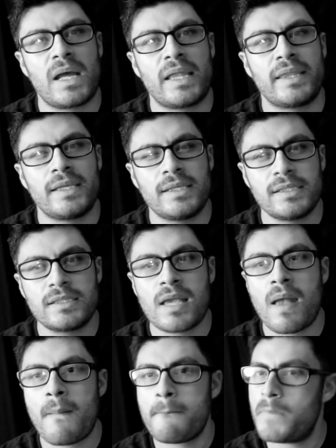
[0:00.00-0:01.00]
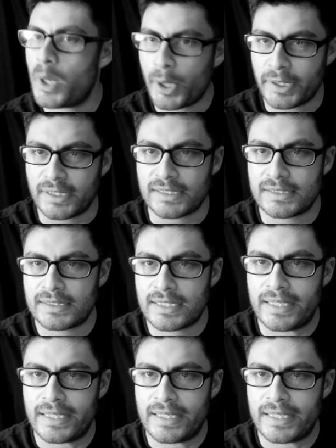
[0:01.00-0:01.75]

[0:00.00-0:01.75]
these parties